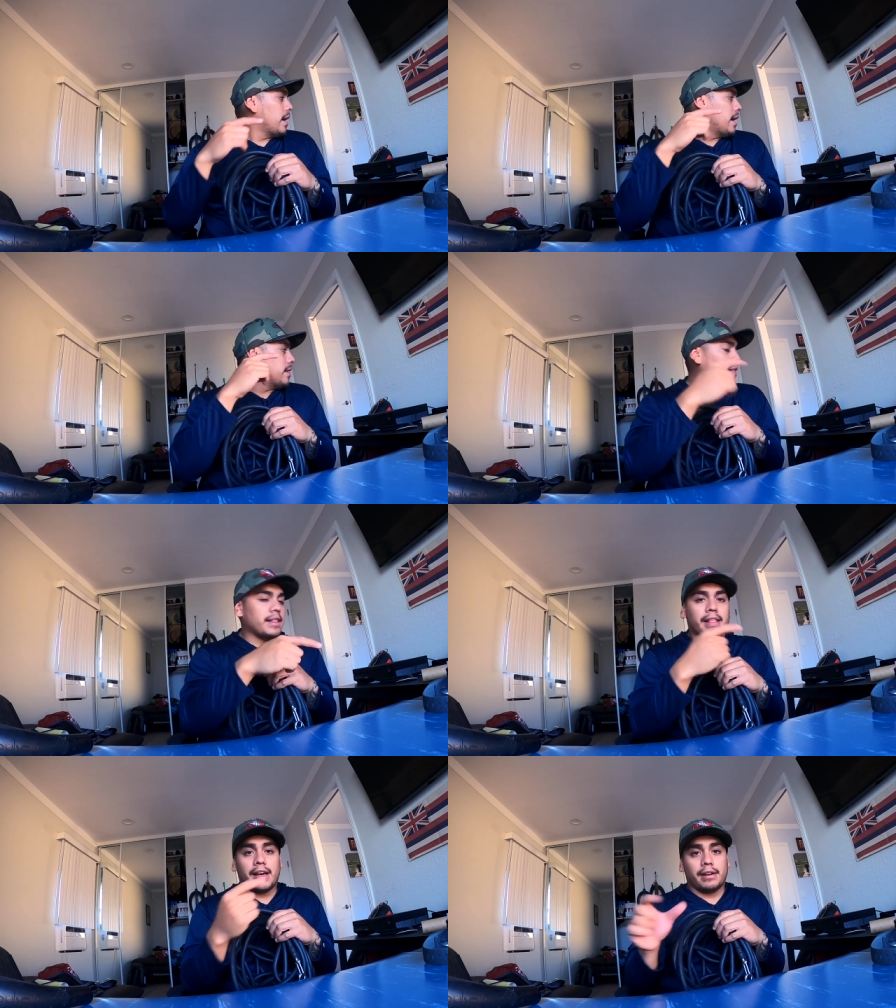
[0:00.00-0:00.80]
and
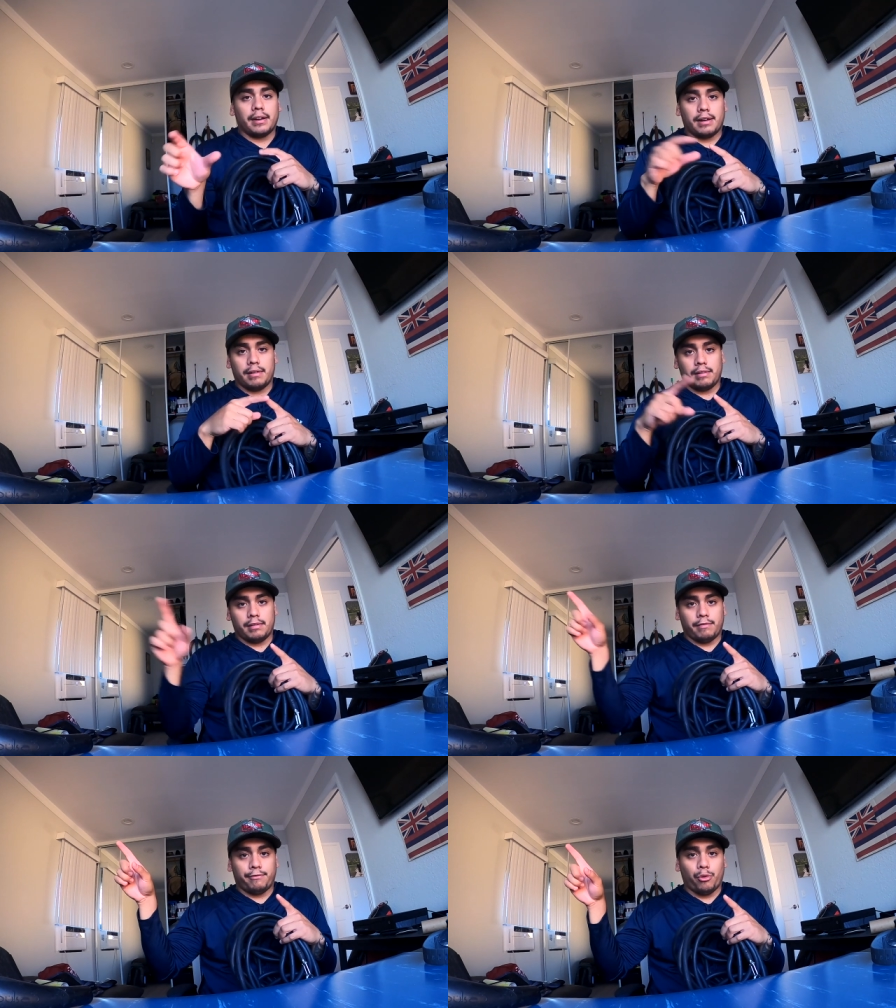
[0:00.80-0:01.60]
then that
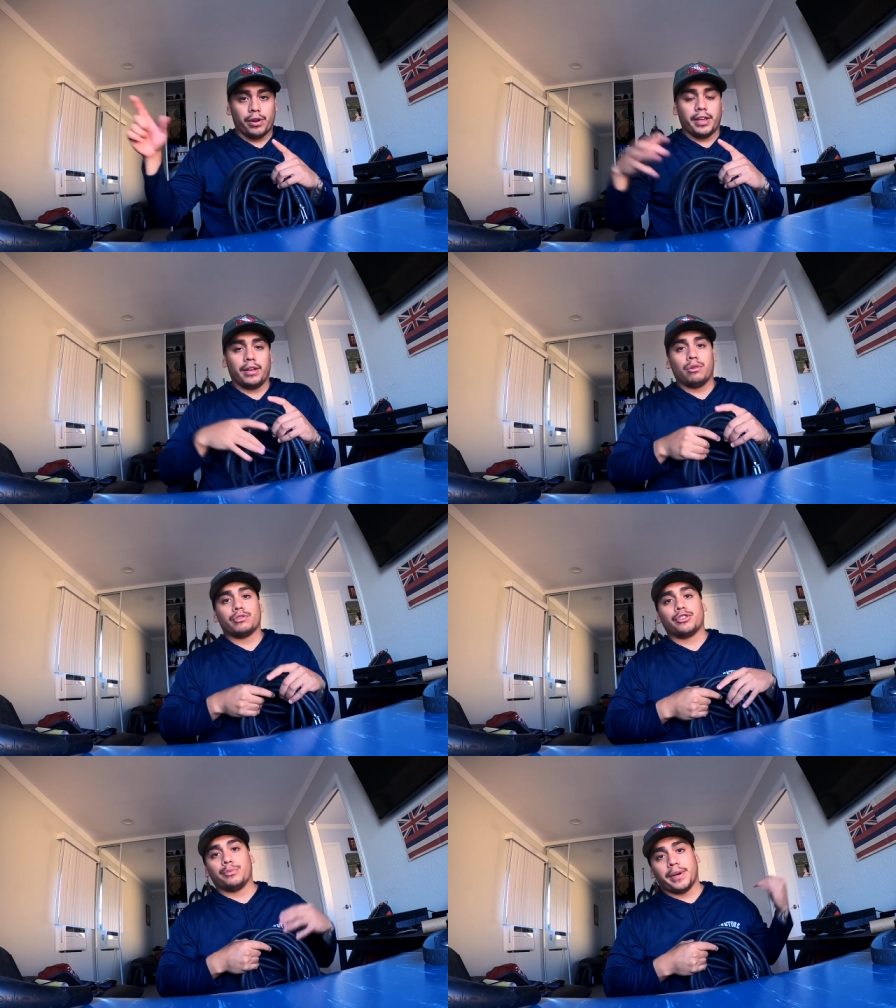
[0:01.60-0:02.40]
40
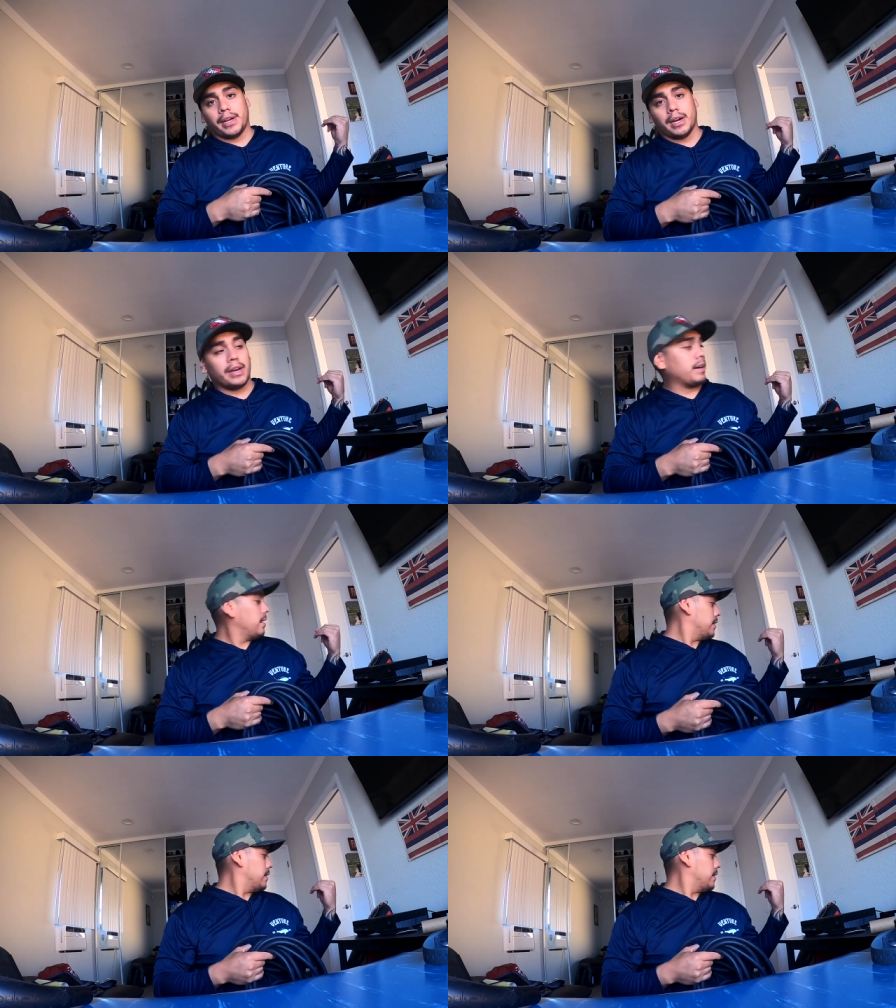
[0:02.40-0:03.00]
goes to my gun.